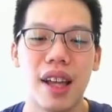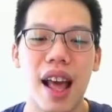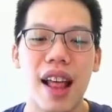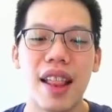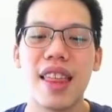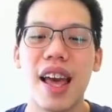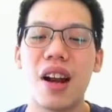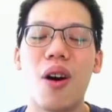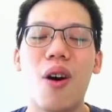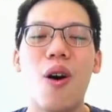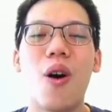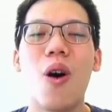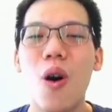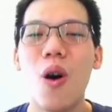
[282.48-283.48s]
And that
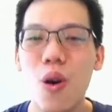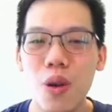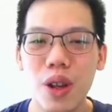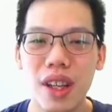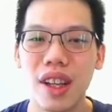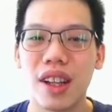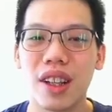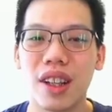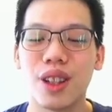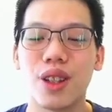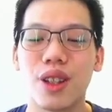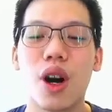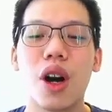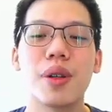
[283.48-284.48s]
whole year,
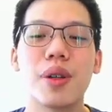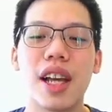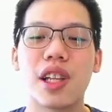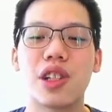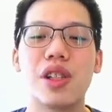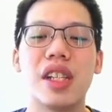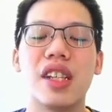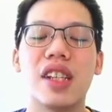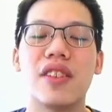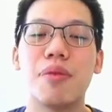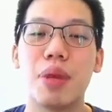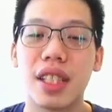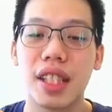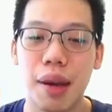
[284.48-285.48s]
God was actually giving
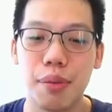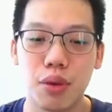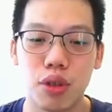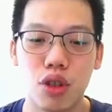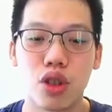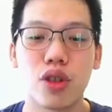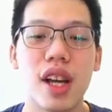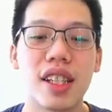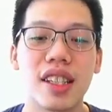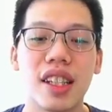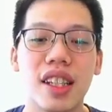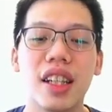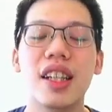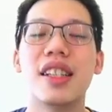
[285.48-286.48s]
me time to
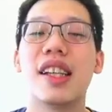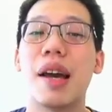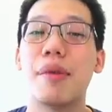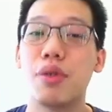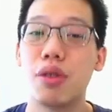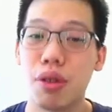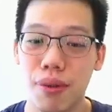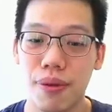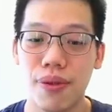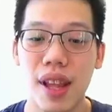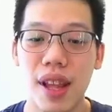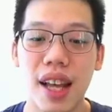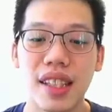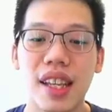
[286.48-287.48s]
trust, time to
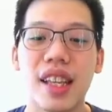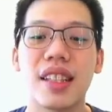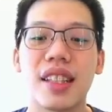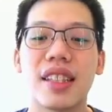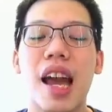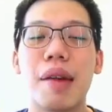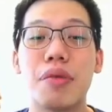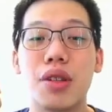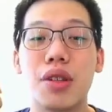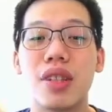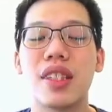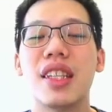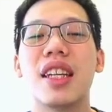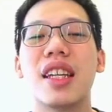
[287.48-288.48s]
reflect, and time to
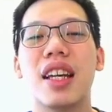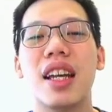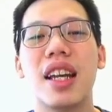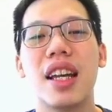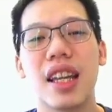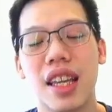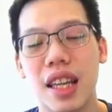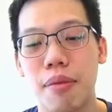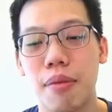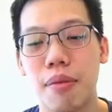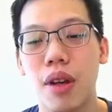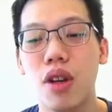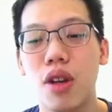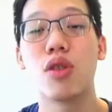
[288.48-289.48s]
seek him,
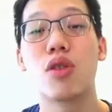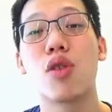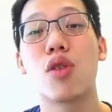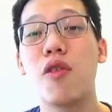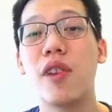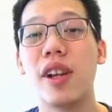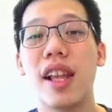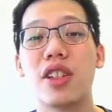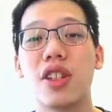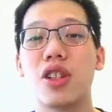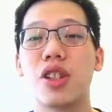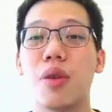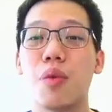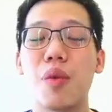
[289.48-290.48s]
to grow
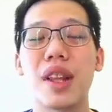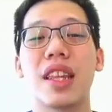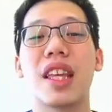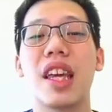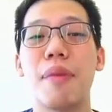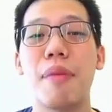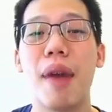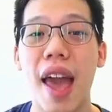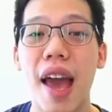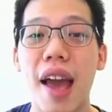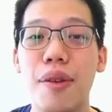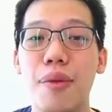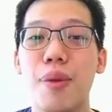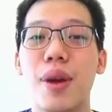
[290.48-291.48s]
relationship with him
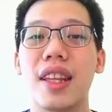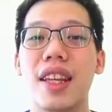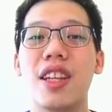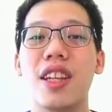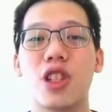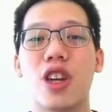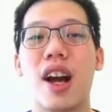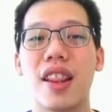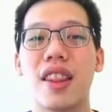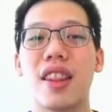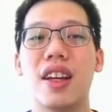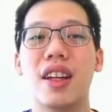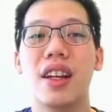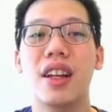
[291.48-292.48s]
and with each
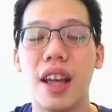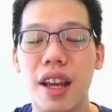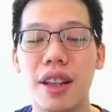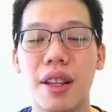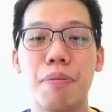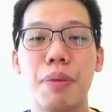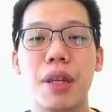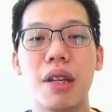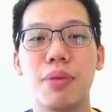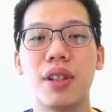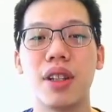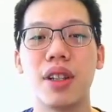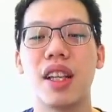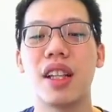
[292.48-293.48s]
other, the
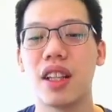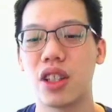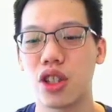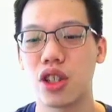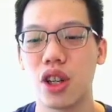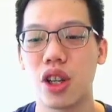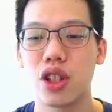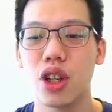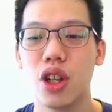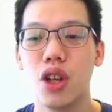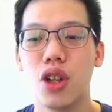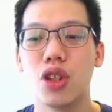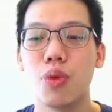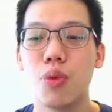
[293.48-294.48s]
people in the church,
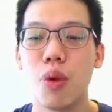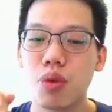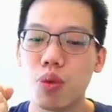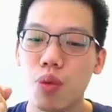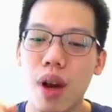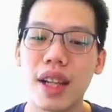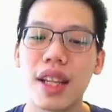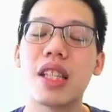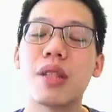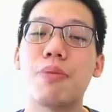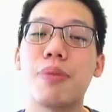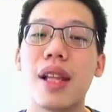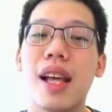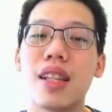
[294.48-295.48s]
towards what his
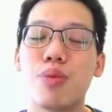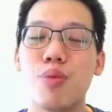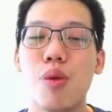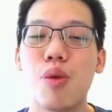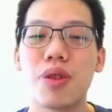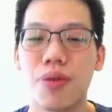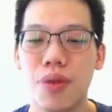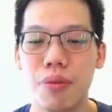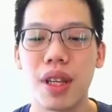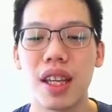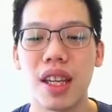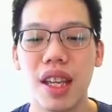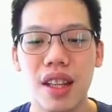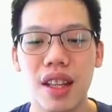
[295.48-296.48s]
plans was for
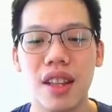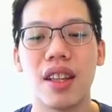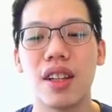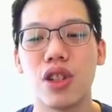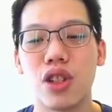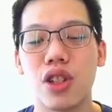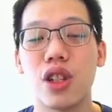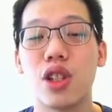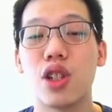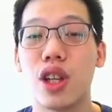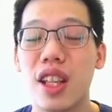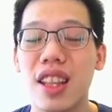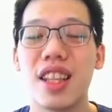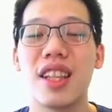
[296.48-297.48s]
me in the church,
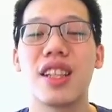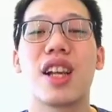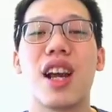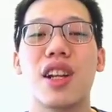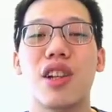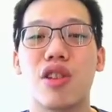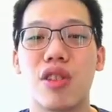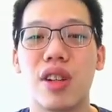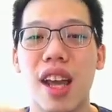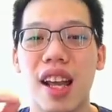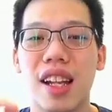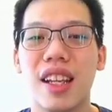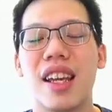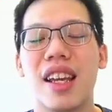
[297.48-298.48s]
in this country,
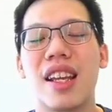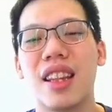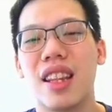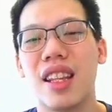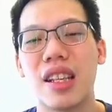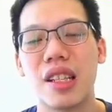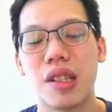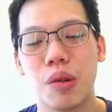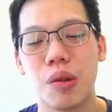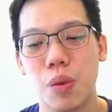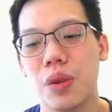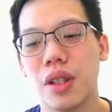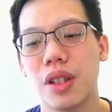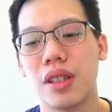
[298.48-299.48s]
and in this
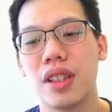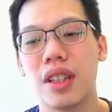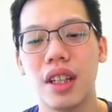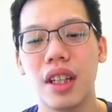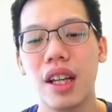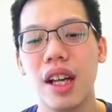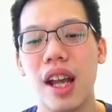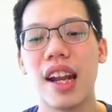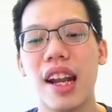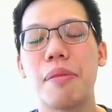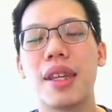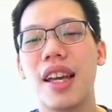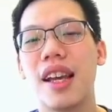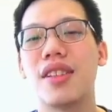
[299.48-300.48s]
world. And I'm
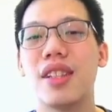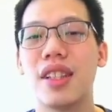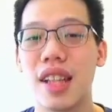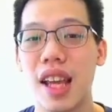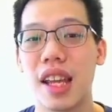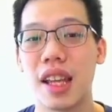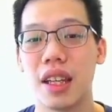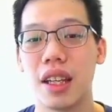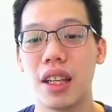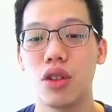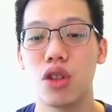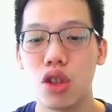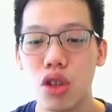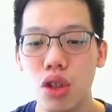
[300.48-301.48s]
here today
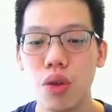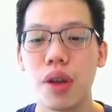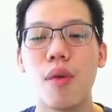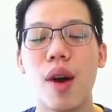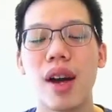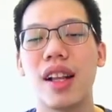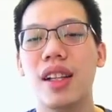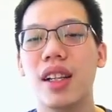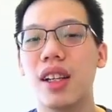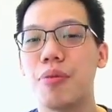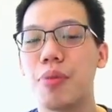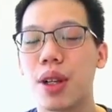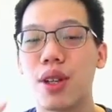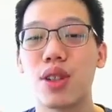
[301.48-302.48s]
doing what I
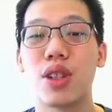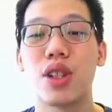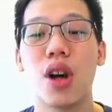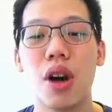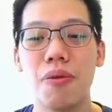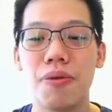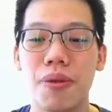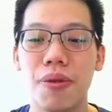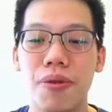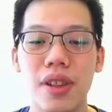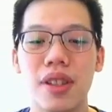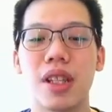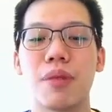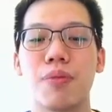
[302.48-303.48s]
love because God
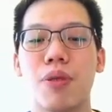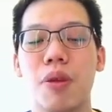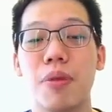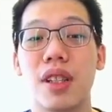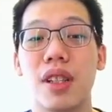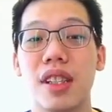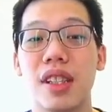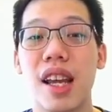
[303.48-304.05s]
fulfills his promises.